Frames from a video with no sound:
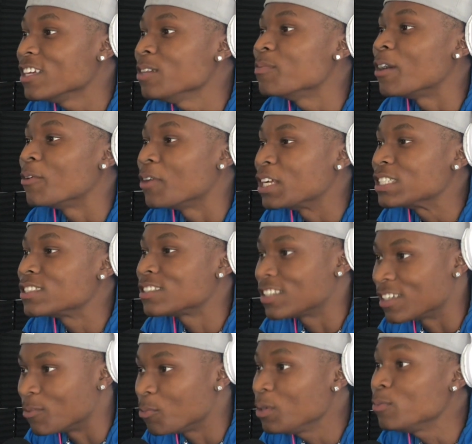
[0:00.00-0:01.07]
Think about what I just
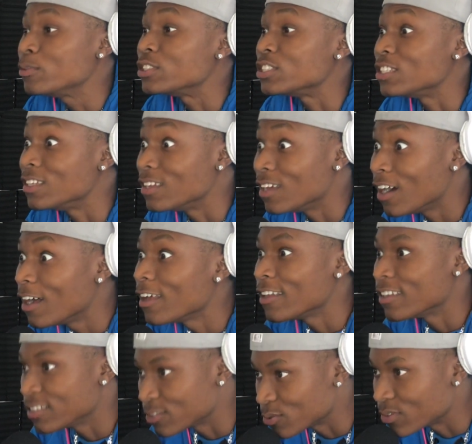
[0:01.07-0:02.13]
said. We was
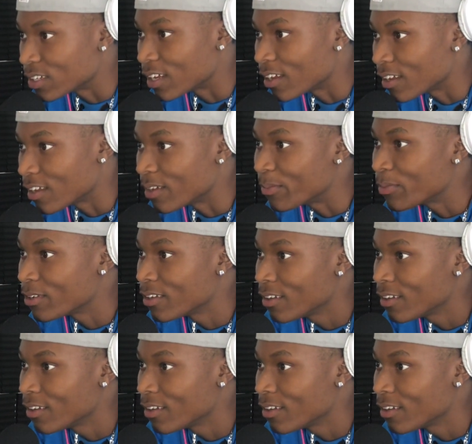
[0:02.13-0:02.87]
youngins when that happened.